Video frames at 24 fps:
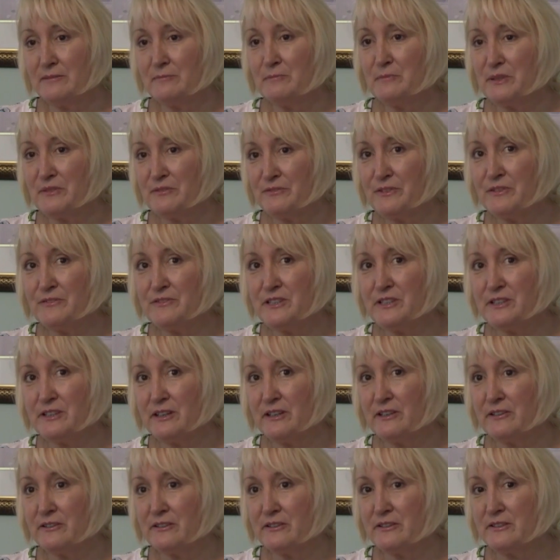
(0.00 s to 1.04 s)
But
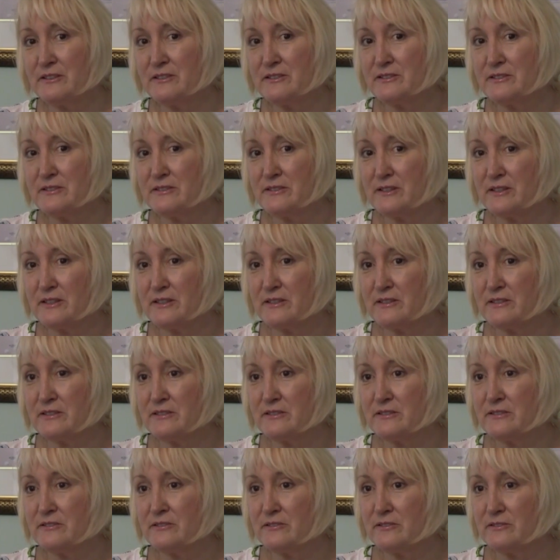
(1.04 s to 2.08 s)
$1,500
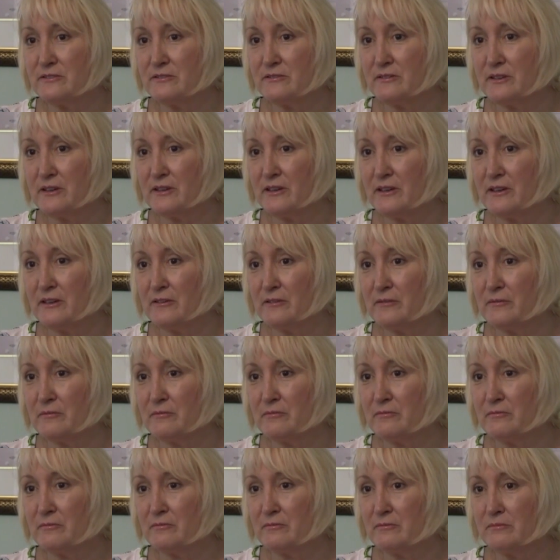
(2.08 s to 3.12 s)
is
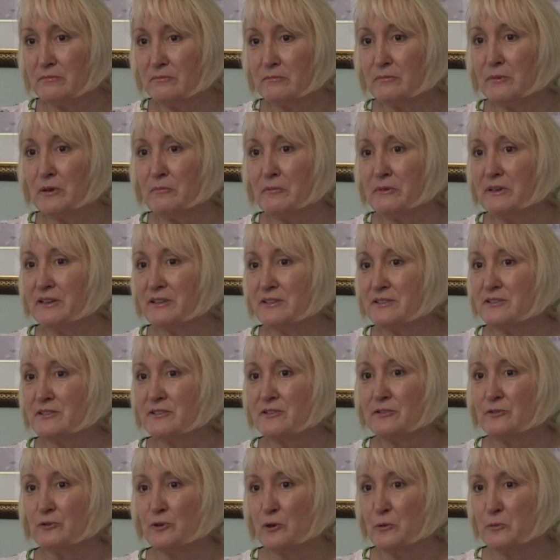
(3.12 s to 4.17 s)
what we
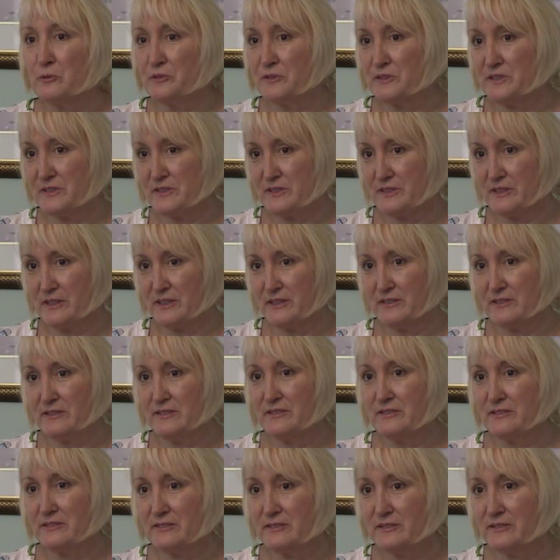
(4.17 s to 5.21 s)
consider normal these
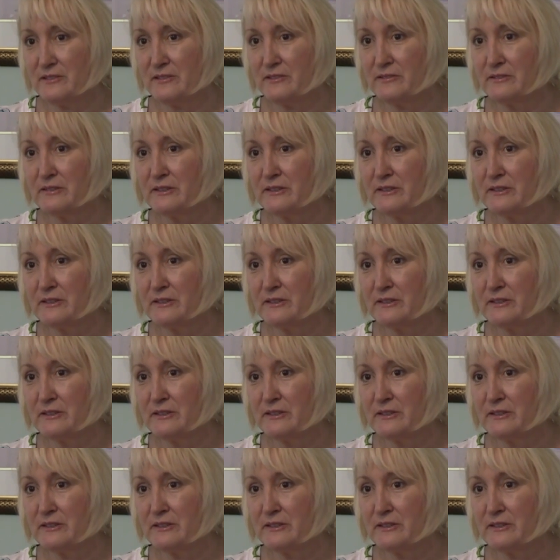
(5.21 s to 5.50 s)
days. So